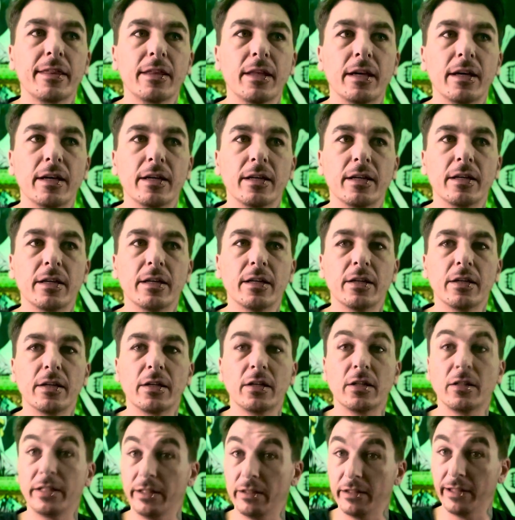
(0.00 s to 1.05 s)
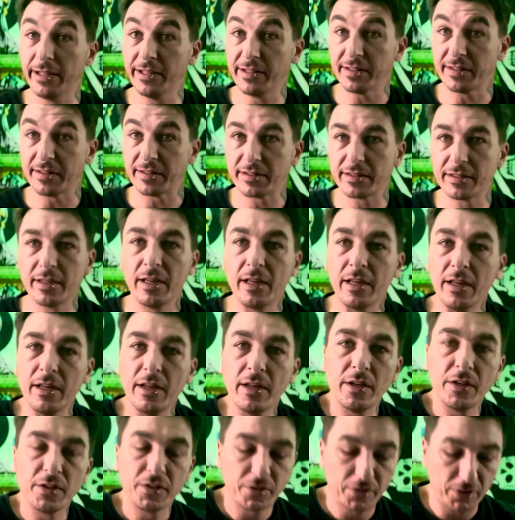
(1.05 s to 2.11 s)
Galil Aces.
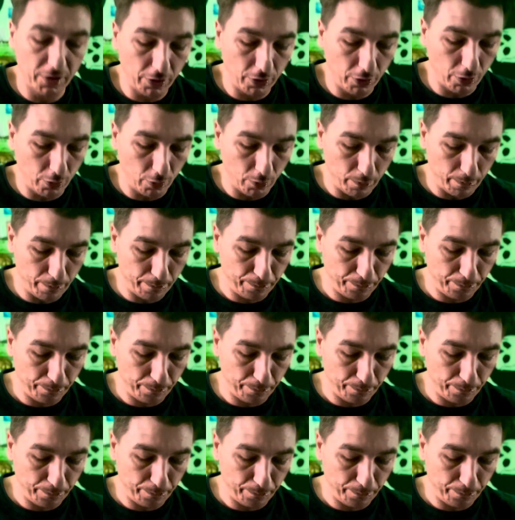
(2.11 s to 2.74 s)
So,